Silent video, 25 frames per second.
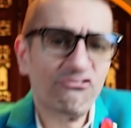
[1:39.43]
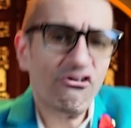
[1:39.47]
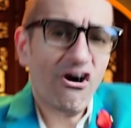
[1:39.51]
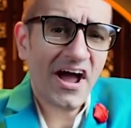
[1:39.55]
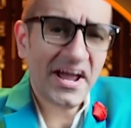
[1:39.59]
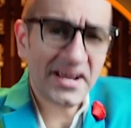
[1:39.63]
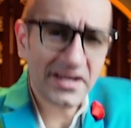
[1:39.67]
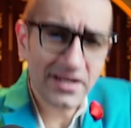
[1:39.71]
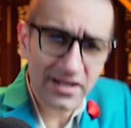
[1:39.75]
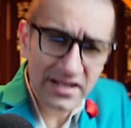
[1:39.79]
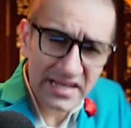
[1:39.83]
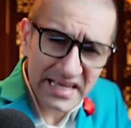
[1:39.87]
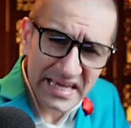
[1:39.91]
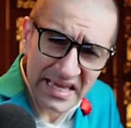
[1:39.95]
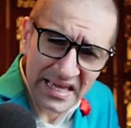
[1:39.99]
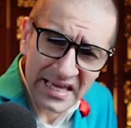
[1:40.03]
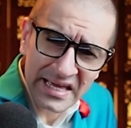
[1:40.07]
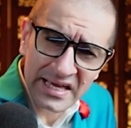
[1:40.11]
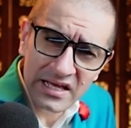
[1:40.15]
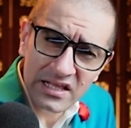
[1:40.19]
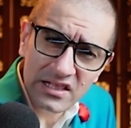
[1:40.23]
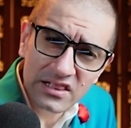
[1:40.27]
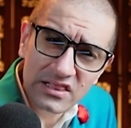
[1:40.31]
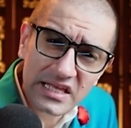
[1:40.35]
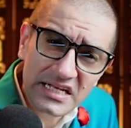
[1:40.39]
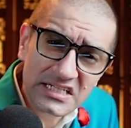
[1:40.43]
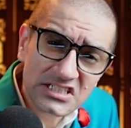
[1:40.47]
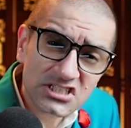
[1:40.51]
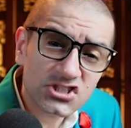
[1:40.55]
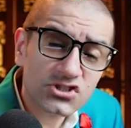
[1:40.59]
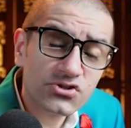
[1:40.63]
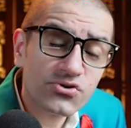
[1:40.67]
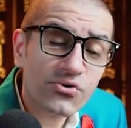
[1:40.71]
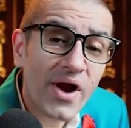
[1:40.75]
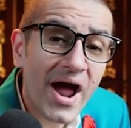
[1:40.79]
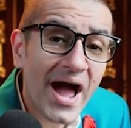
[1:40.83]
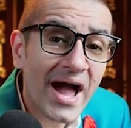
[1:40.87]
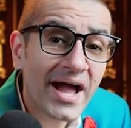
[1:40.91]
Finally,
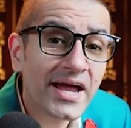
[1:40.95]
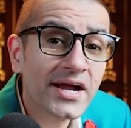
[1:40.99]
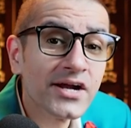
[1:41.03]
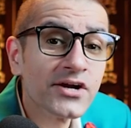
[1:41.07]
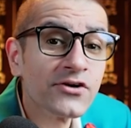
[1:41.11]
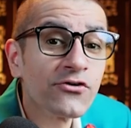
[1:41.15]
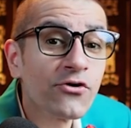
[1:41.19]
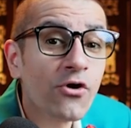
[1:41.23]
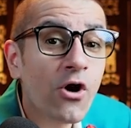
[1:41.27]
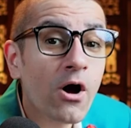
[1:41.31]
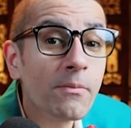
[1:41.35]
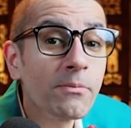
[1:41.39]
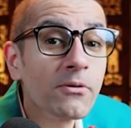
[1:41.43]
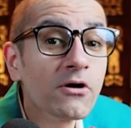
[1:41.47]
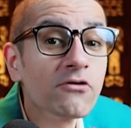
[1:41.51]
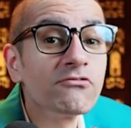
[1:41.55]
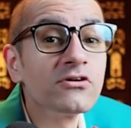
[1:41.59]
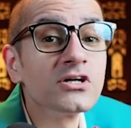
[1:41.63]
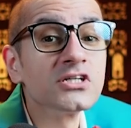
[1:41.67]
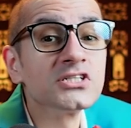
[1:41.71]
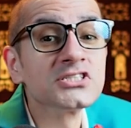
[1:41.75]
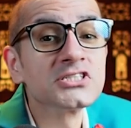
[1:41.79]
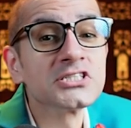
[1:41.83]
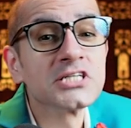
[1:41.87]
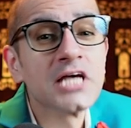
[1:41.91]
let's drag and drop our